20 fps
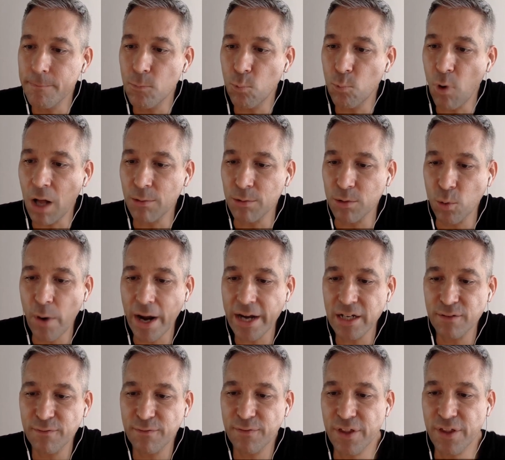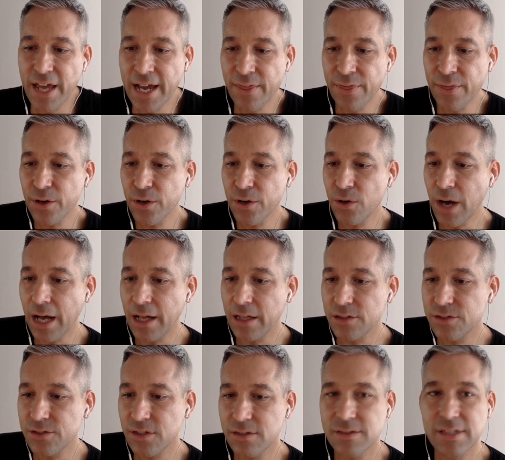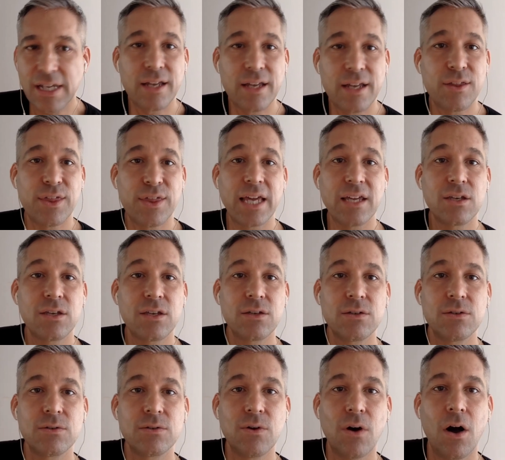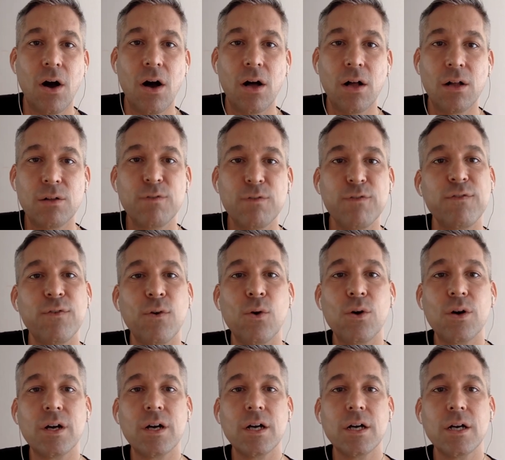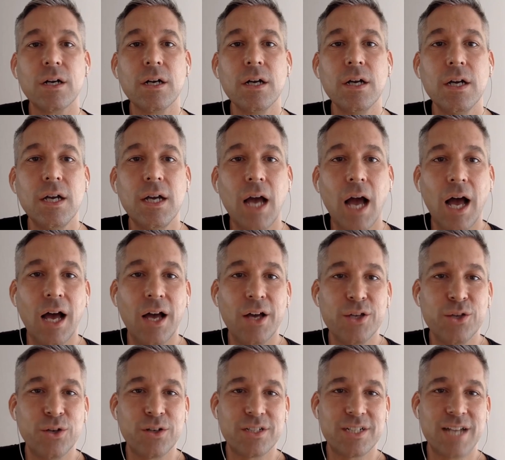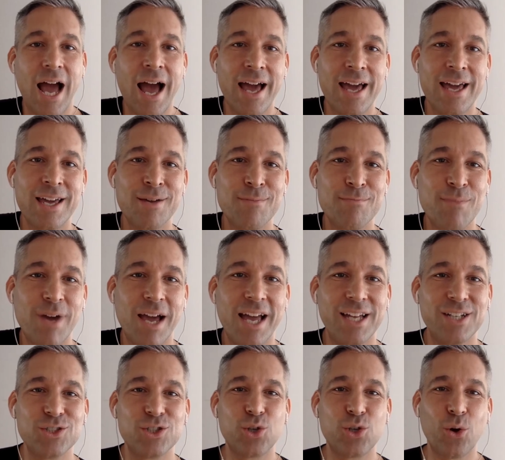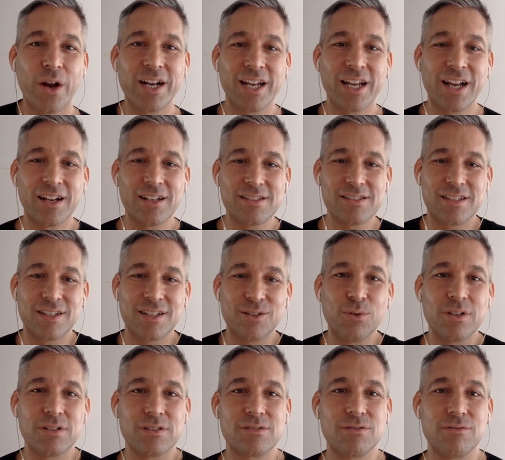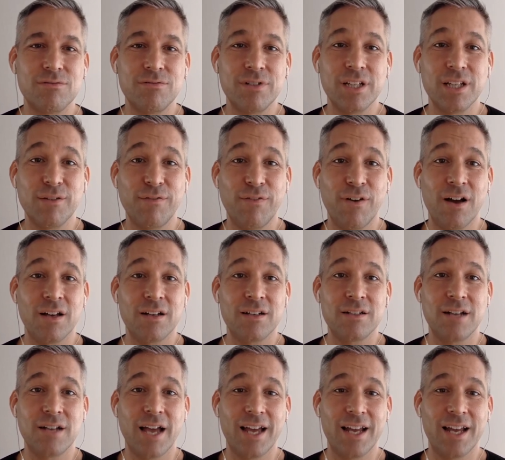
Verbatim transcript: While we're waiting for that, though, I'll just say thank you all for your time and joining us. It was really fun.